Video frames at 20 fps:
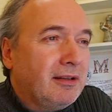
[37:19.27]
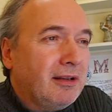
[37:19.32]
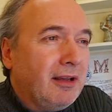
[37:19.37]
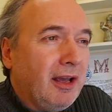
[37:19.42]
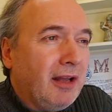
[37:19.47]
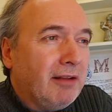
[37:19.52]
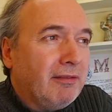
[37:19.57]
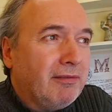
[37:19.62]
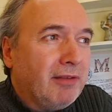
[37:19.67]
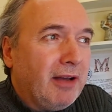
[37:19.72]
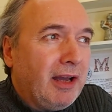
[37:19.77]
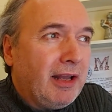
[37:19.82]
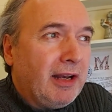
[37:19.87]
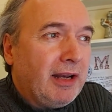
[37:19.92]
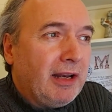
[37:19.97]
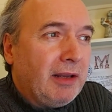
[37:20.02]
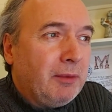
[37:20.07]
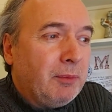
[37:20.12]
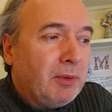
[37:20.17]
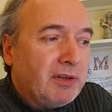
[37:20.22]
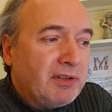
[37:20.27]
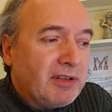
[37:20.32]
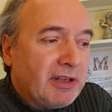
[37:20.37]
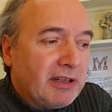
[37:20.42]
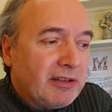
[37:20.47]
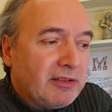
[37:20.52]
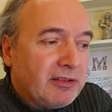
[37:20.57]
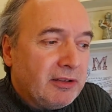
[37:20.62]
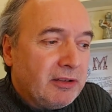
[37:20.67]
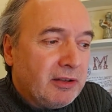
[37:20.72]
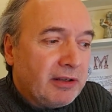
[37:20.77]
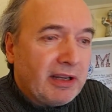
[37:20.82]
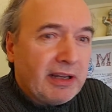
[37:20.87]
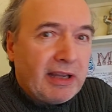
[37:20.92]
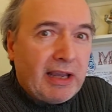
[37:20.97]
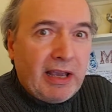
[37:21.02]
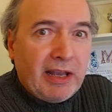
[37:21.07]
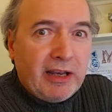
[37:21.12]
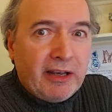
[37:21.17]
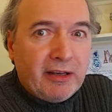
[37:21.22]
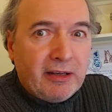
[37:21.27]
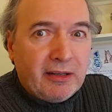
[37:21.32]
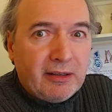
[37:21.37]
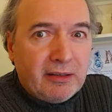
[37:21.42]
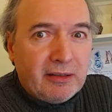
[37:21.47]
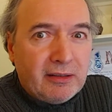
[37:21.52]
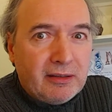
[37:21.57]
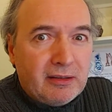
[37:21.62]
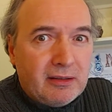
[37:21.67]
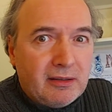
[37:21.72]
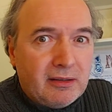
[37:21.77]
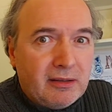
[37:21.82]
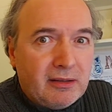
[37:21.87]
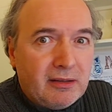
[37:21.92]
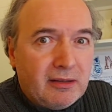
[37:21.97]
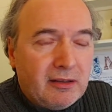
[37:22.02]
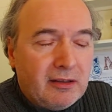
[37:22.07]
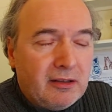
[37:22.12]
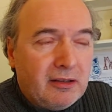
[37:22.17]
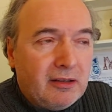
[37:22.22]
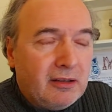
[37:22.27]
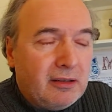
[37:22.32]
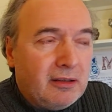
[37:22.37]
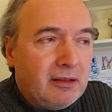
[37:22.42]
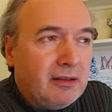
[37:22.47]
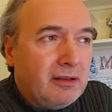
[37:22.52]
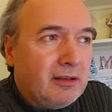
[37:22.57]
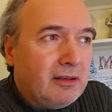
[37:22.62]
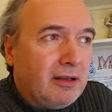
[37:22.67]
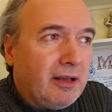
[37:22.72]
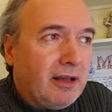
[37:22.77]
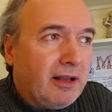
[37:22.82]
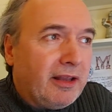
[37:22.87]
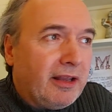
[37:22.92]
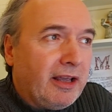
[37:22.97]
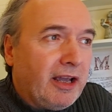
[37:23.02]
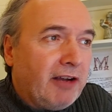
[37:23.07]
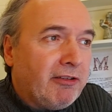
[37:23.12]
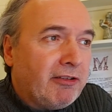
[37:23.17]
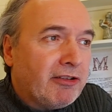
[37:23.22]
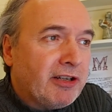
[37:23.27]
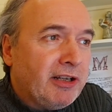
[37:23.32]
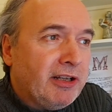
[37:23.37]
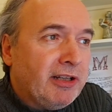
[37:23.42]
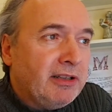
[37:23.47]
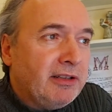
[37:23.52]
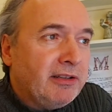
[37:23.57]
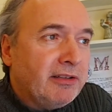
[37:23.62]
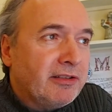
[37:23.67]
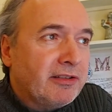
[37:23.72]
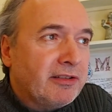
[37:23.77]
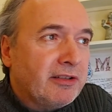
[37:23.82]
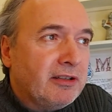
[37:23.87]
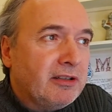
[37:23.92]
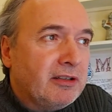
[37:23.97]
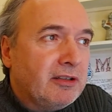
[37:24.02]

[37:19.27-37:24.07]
and finally wanting to look again at the Irish hills,